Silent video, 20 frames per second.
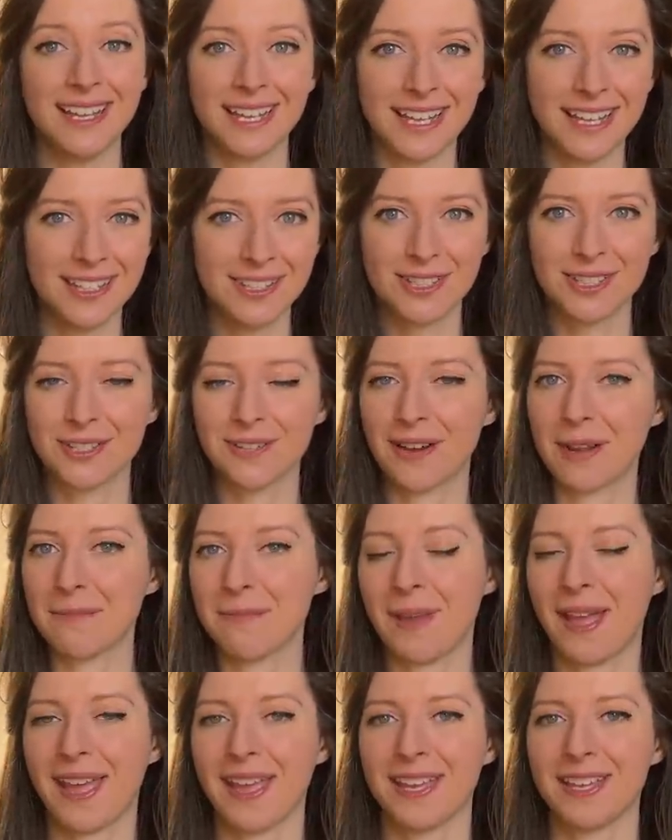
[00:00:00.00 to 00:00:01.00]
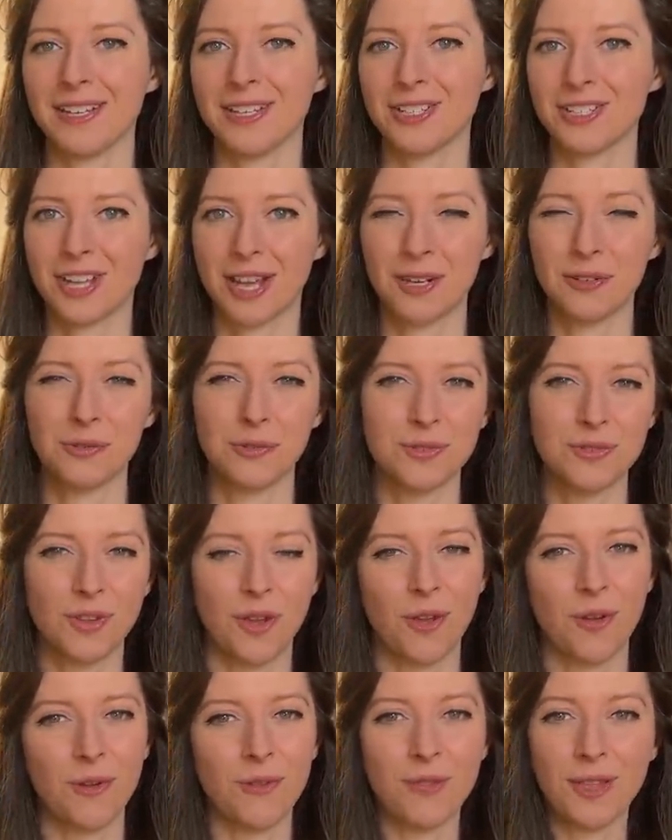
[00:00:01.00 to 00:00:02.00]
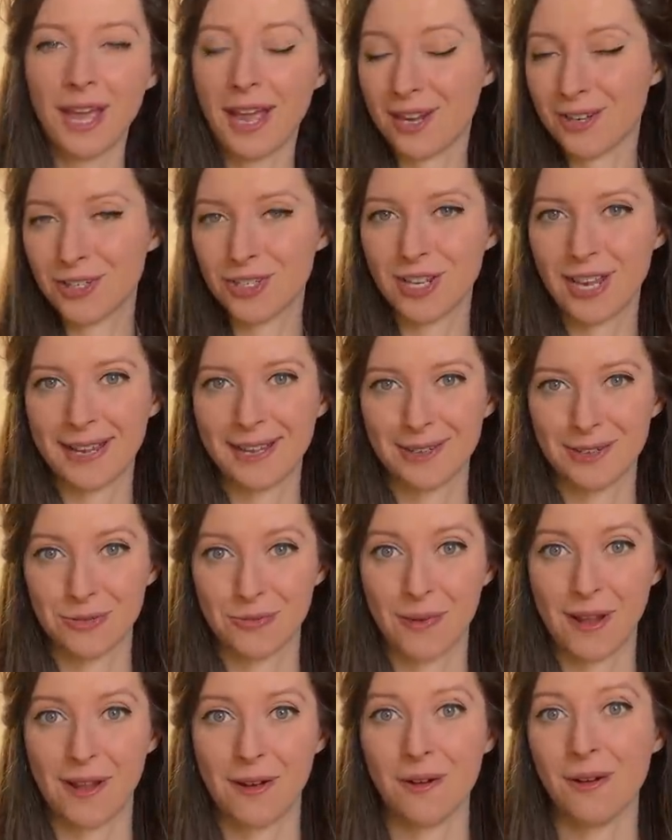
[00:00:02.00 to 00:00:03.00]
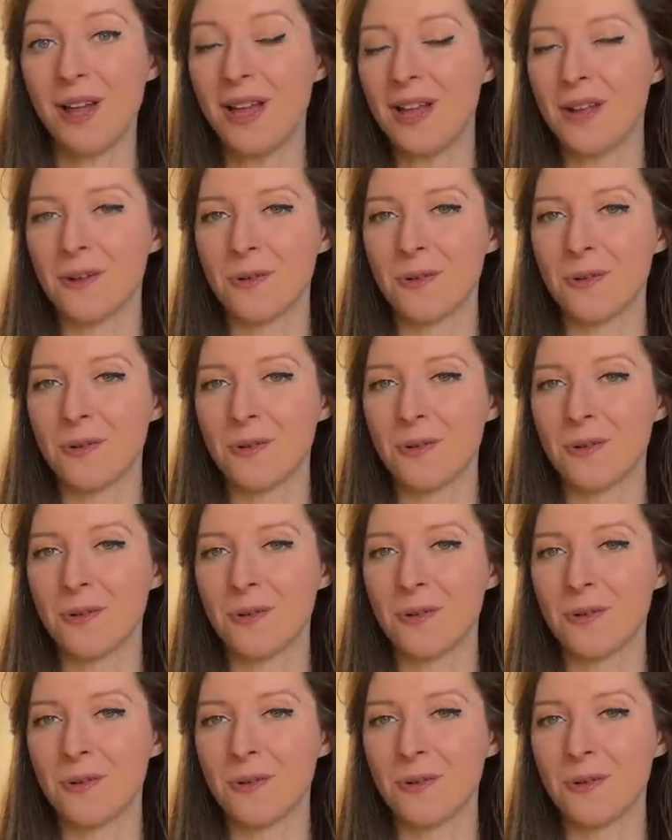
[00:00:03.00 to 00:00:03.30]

Instagram page and also the hashtag as well,